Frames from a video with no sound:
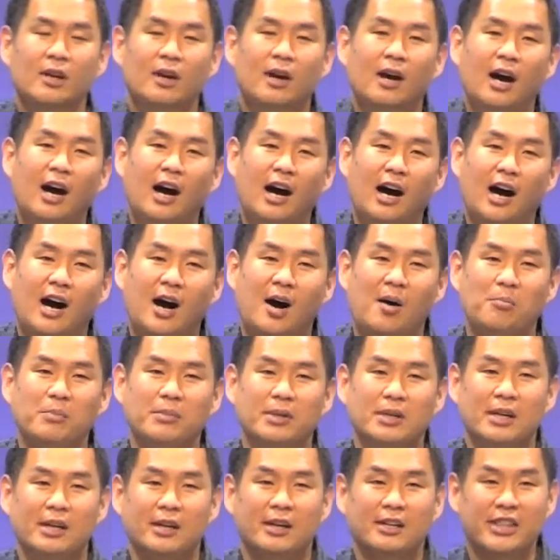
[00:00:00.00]
um,
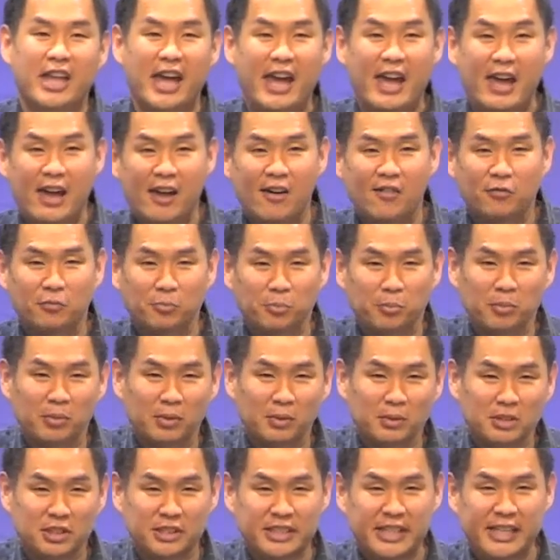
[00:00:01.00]
they have
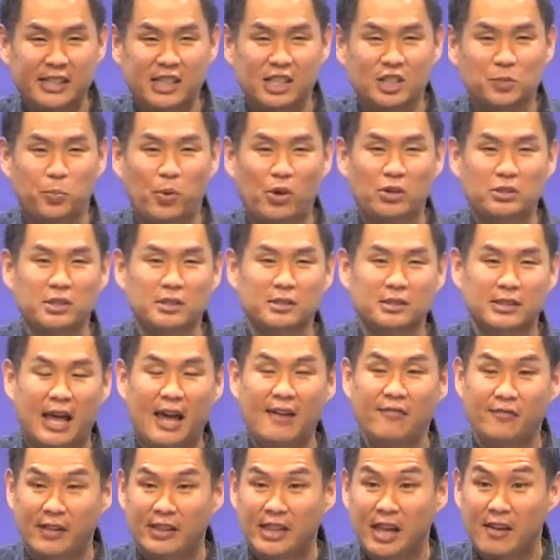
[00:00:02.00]
seen this person's
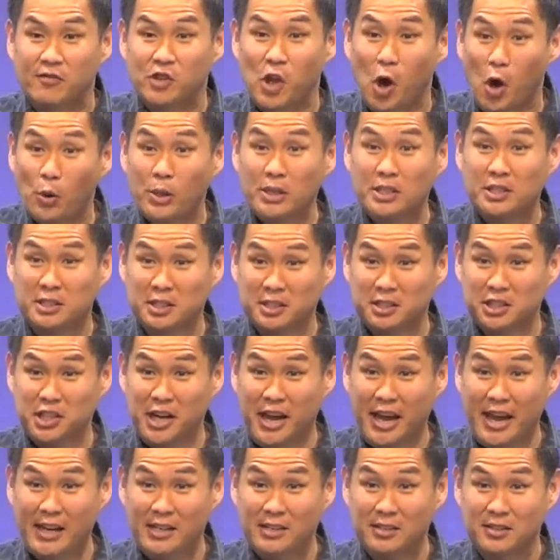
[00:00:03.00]
life and they've noticed the
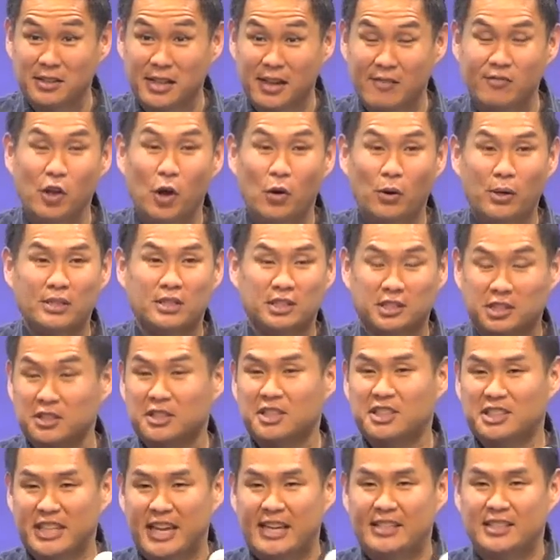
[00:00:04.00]
change. They've noticed
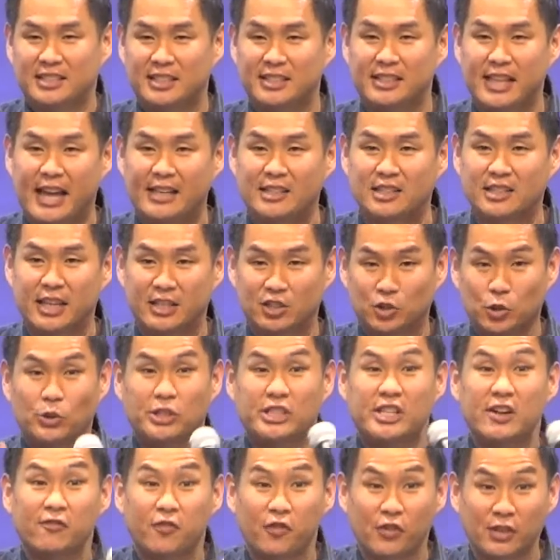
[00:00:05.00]
success in that sense, or
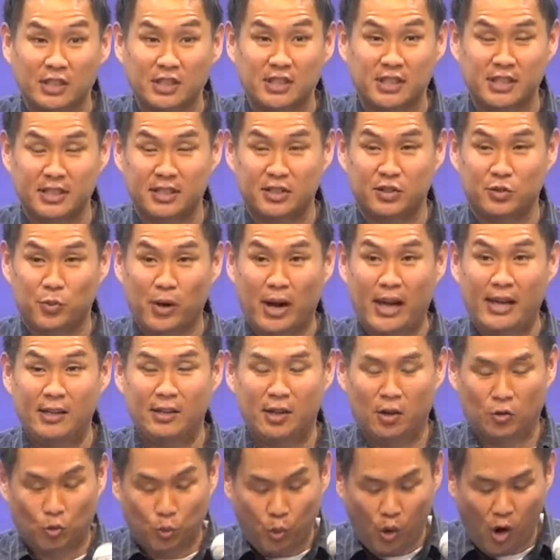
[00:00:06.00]
differences, right?
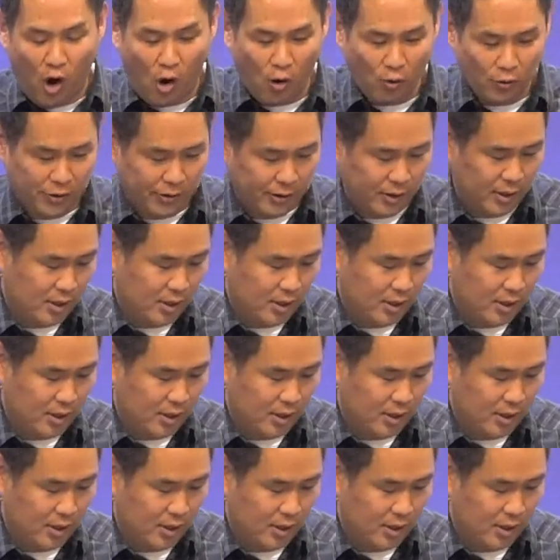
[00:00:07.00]
A growth